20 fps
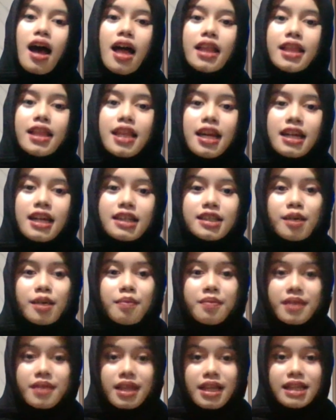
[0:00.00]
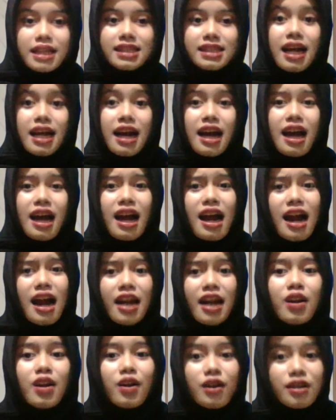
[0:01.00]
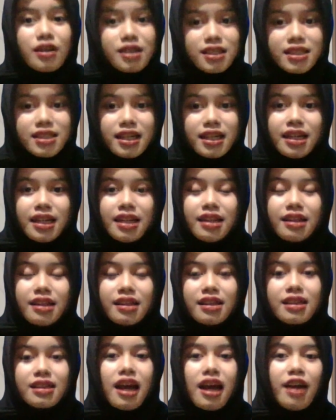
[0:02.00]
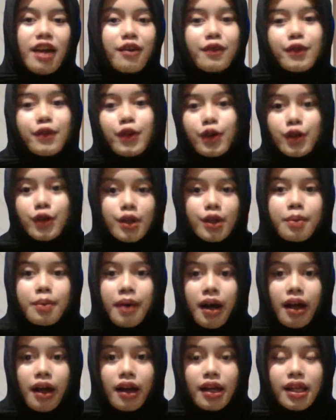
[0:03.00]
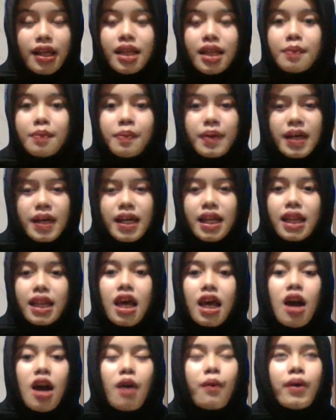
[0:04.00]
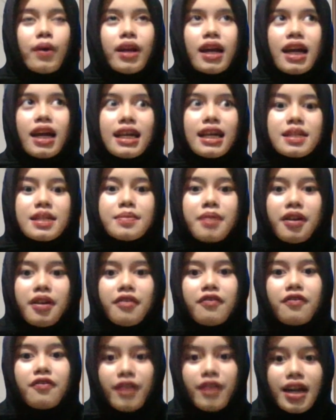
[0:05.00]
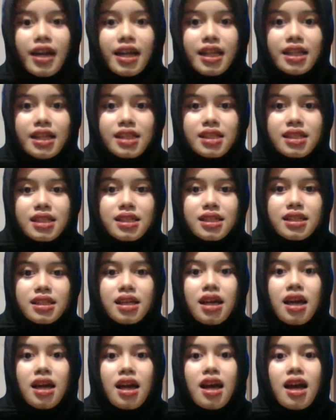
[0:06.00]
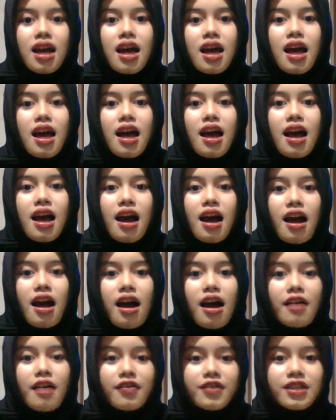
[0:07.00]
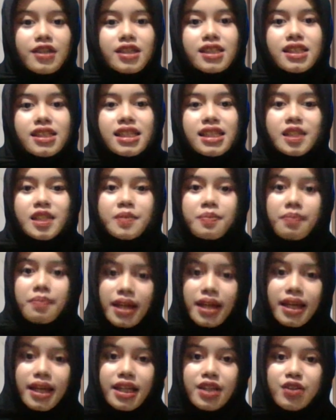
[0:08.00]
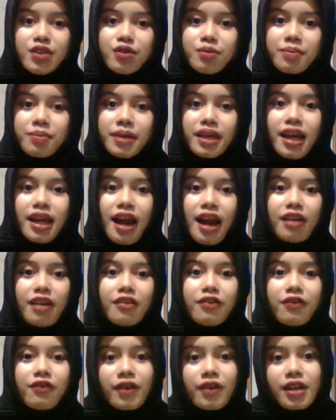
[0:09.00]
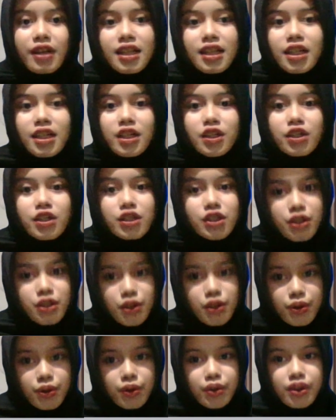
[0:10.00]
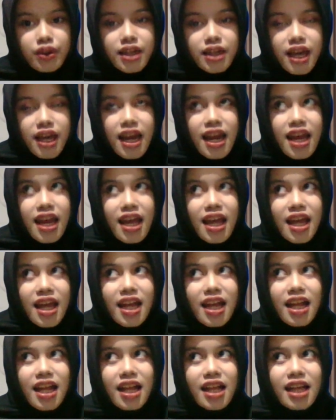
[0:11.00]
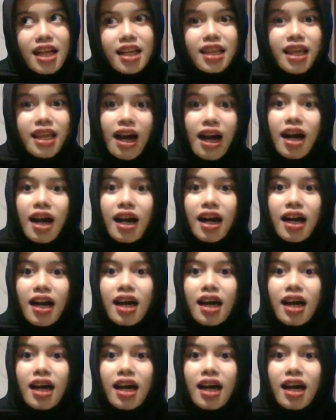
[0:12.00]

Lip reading: there are some things that I don't understand. I have no clue about it. But when I asked my friends, after she explained it to me, I finally understood. And yeah,